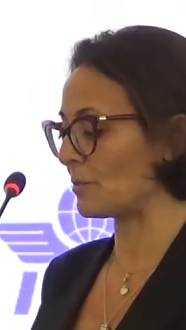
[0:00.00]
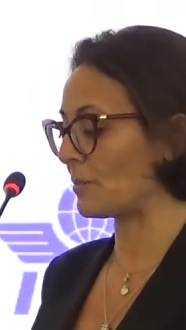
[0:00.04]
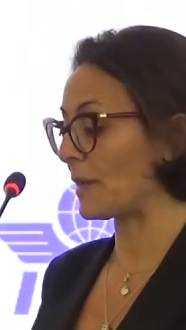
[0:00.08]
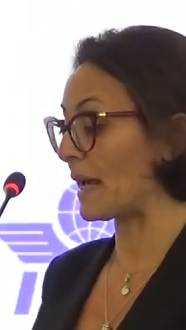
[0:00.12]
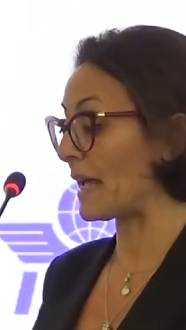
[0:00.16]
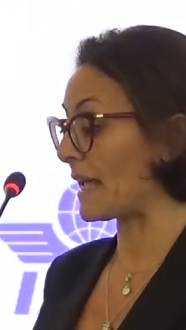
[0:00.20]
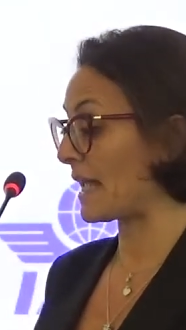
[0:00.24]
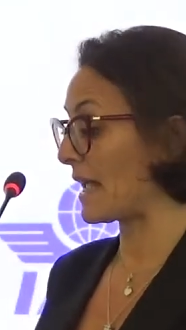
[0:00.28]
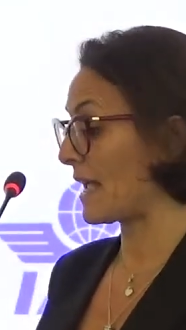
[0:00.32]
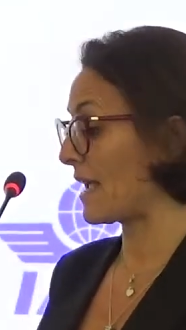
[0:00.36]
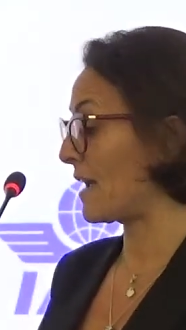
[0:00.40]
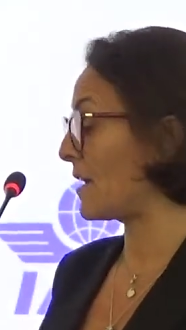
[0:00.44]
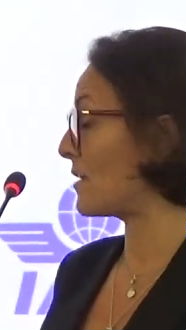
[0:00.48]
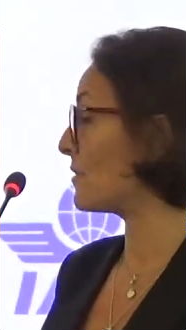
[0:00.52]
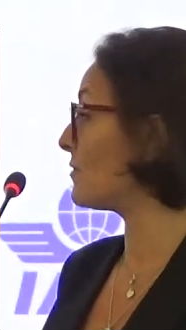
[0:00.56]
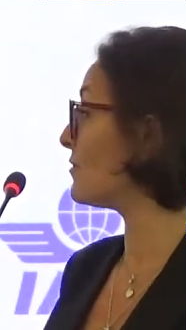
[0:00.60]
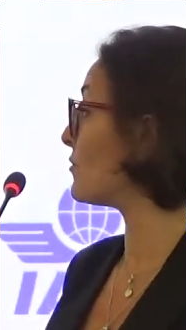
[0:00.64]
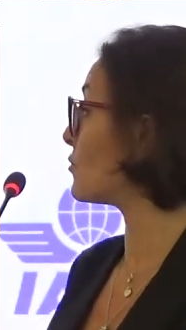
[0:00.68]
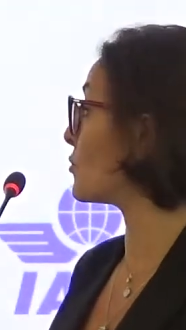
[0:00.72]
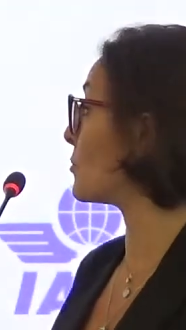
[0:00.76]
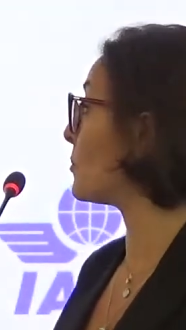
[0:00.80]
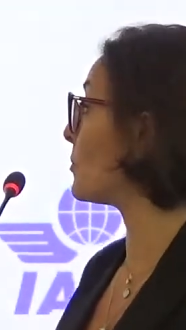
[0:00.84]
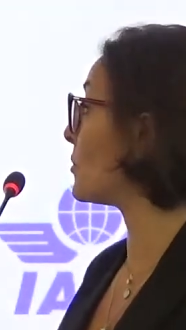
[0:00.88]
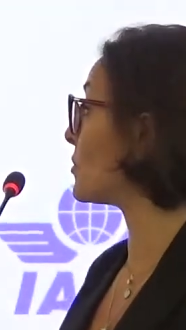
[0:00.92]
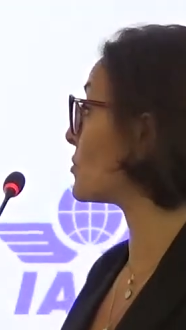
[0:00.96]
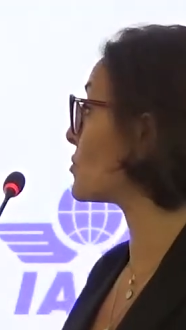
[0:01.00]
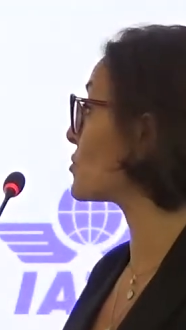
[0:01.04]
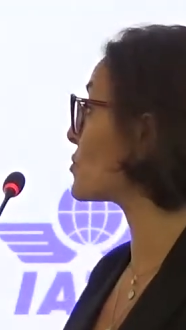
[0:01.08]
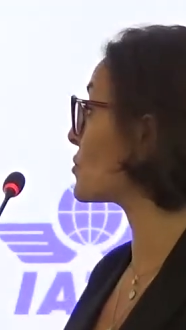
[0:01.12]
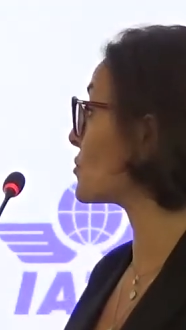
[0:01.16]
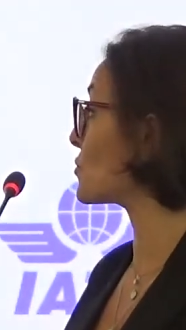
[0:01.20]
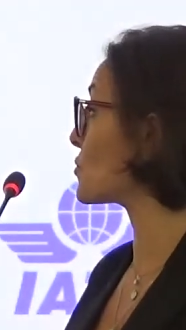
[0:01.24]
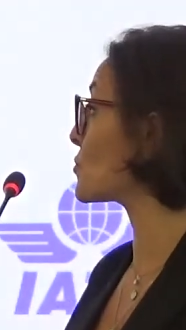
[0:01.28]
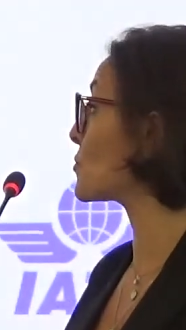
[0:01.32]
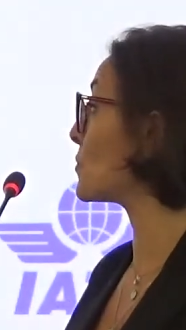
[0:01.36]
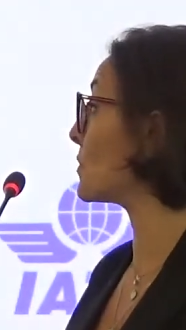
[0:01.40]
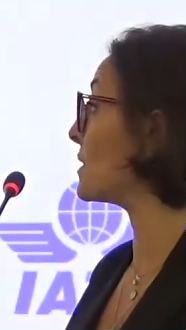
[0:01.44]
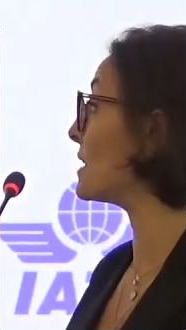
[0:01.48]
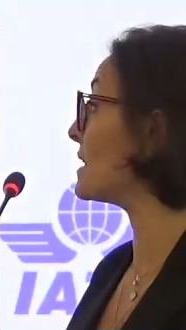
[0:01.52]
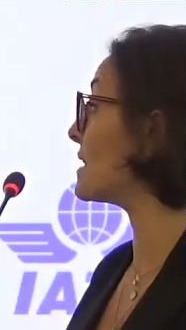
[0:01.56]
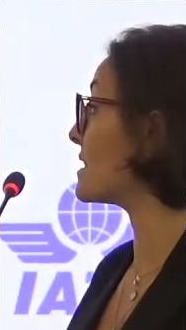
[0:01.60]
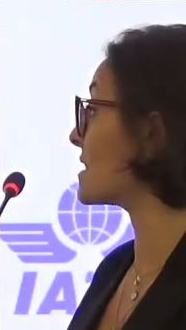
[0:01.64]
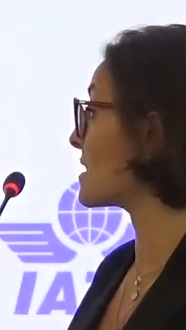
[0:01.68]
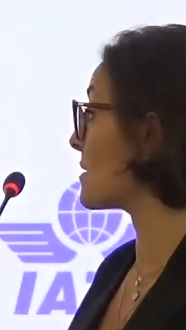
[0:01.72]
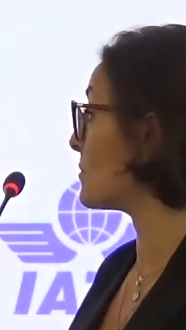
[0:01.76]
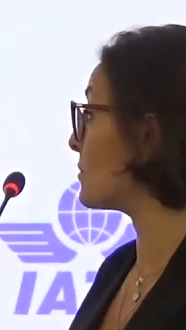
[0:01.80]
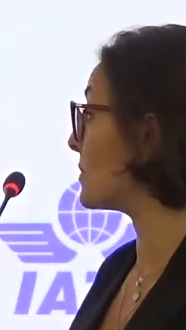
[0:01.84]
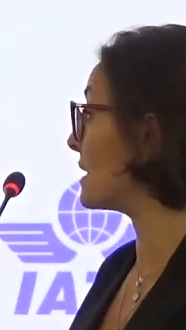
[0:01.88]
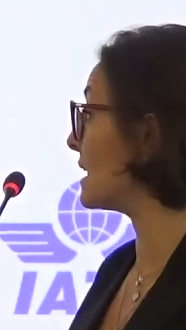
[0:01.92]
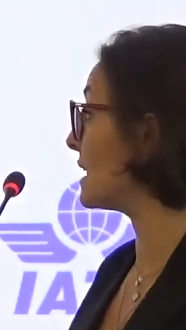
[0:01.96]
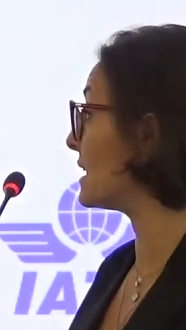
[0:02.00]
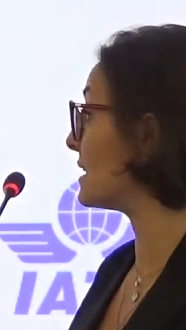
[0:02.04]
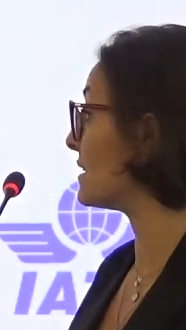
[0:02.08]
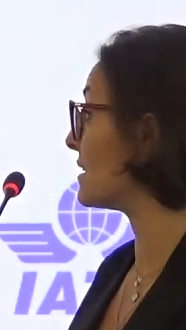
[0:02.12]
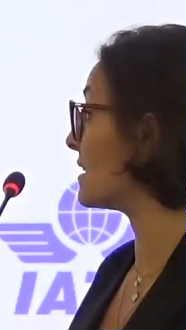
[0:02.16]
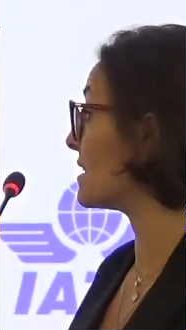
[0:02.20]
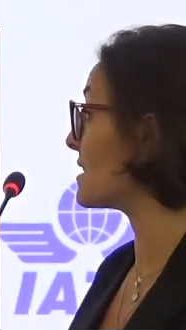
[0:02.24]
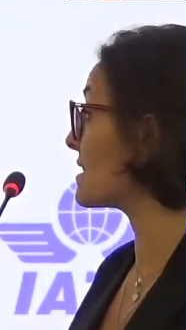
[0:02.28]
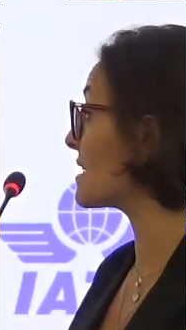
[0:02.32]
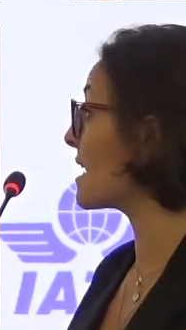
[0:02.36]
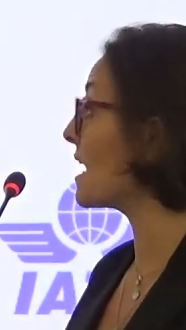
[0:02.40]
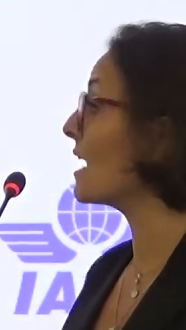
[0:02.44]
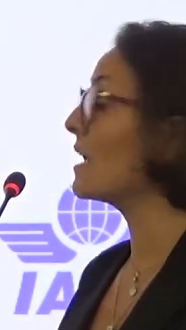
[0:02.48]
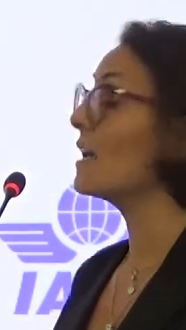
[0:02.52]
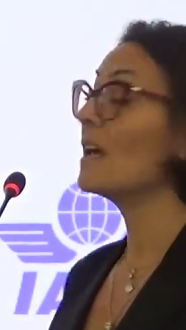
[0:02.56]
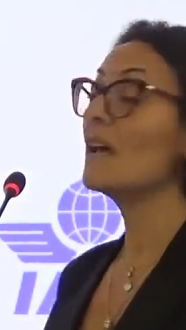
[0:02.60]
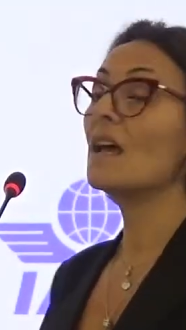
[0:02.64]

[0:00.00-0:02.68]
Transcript: by air for persons with disabilities.